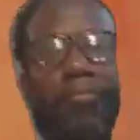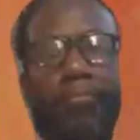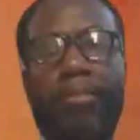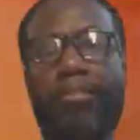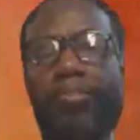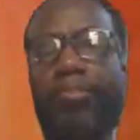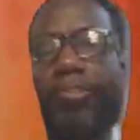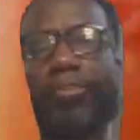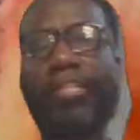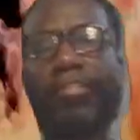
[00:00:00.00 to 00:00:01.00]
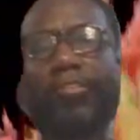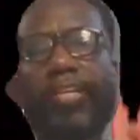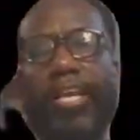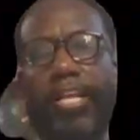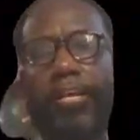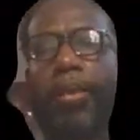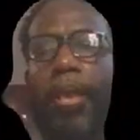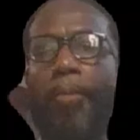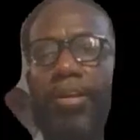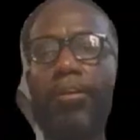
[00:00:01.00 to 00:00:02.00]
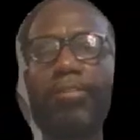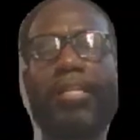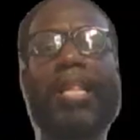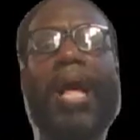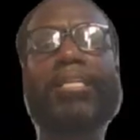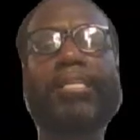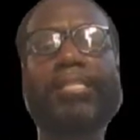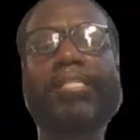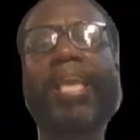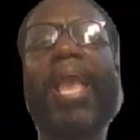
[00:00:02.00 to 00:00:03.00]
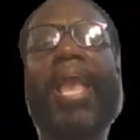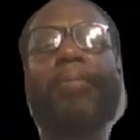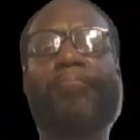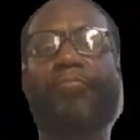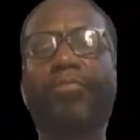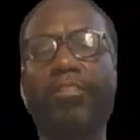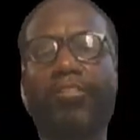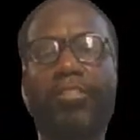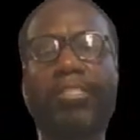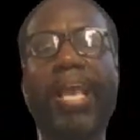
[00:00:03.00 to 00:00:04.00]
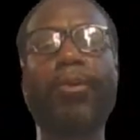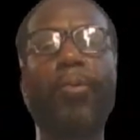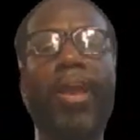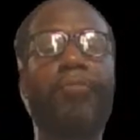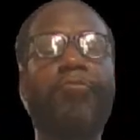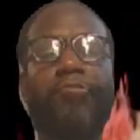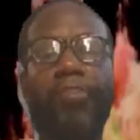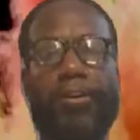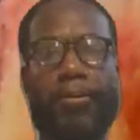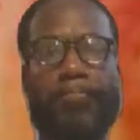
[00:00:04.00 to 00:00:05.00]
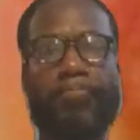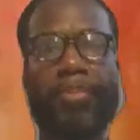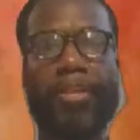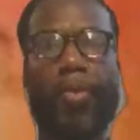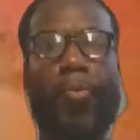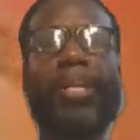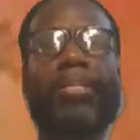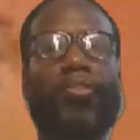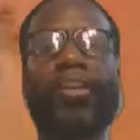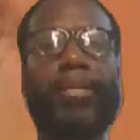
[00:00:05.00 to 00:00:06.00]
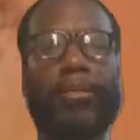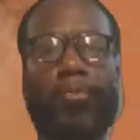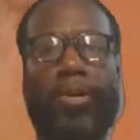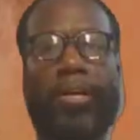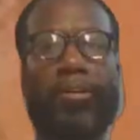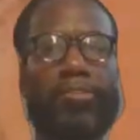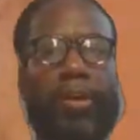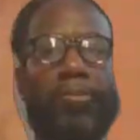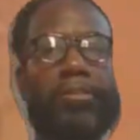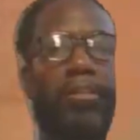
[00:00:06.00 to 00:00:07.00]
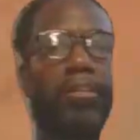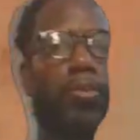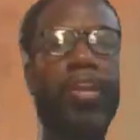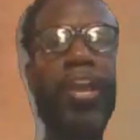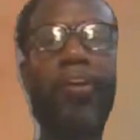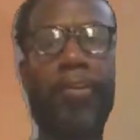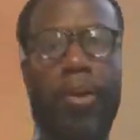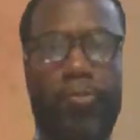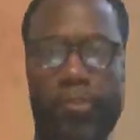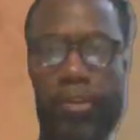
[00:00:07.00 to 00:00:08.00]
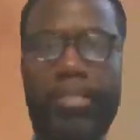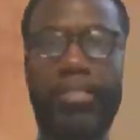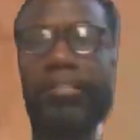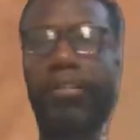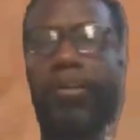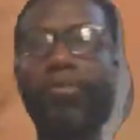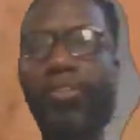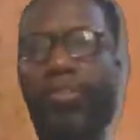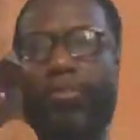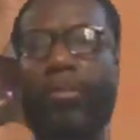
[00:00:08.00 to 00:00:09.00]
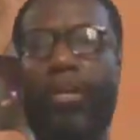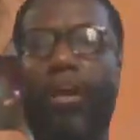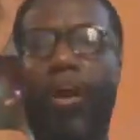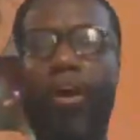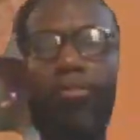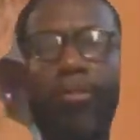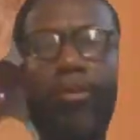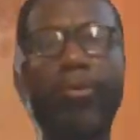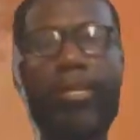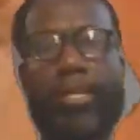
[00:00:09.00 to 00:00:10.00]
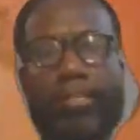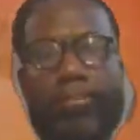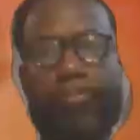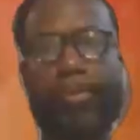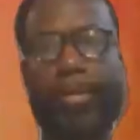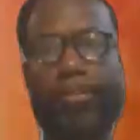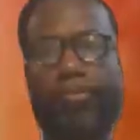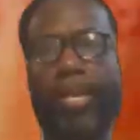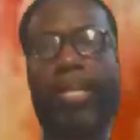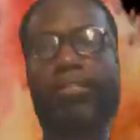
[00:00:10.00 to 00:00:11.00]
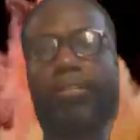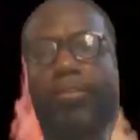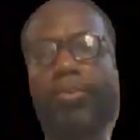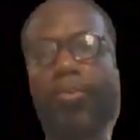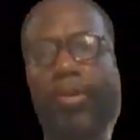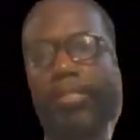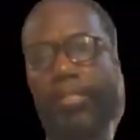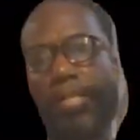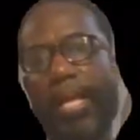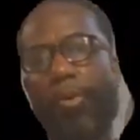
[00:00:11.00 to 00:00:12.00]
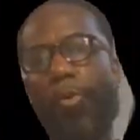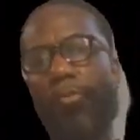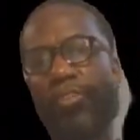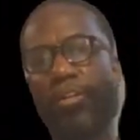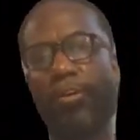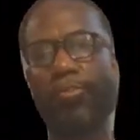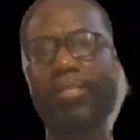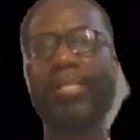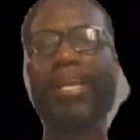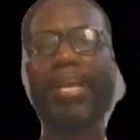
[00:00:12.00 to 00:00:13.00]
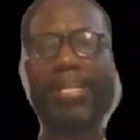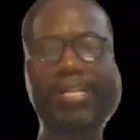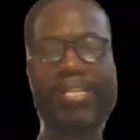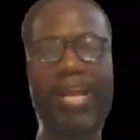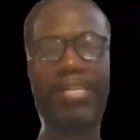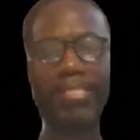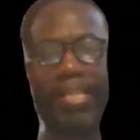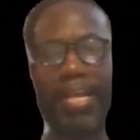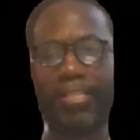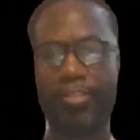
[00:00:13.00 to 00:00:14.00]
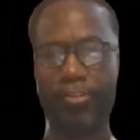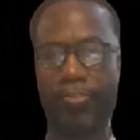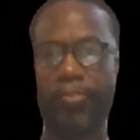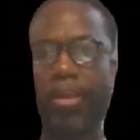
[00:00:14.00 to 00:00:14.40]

of material that you needed because a lot of this came segued from week 3 as well. So there was a little carryover, as I told you, on the quiz because we had 2 quizzes, and I'll go over those in the next lecture,